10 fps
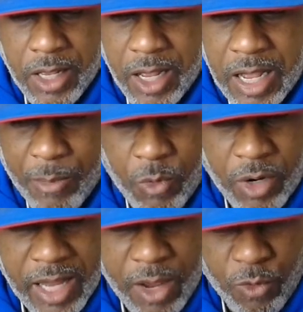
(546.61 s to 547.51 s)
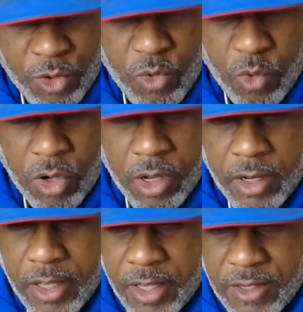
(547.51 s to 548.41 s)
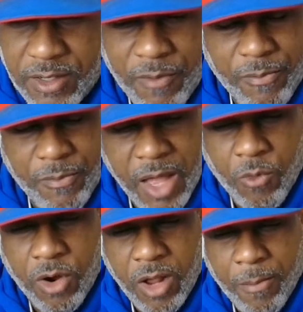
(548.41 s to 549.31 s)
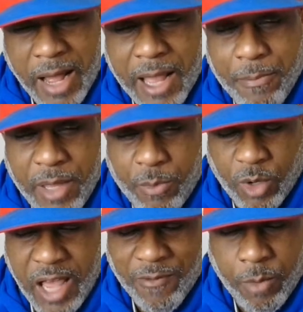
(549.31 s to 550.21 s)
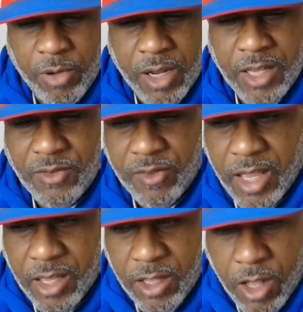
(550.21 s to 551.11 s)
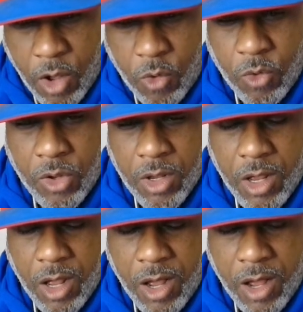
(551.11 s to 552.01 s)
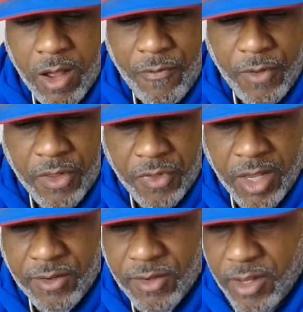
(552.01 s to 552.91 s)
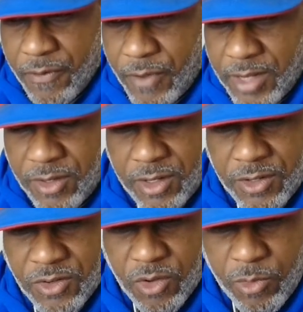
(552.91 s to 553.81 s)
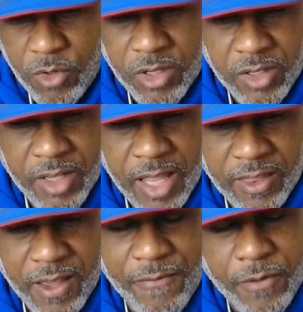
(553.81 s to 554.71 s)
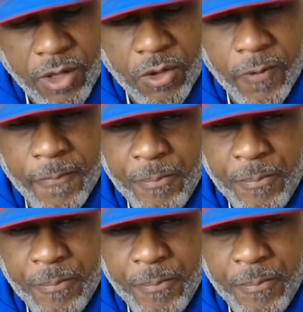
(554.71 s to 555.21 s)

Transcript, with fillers: Uh, but what I do want is some, I want my people to have a place that they can go Uh, for the things that they're facing in this community that they feel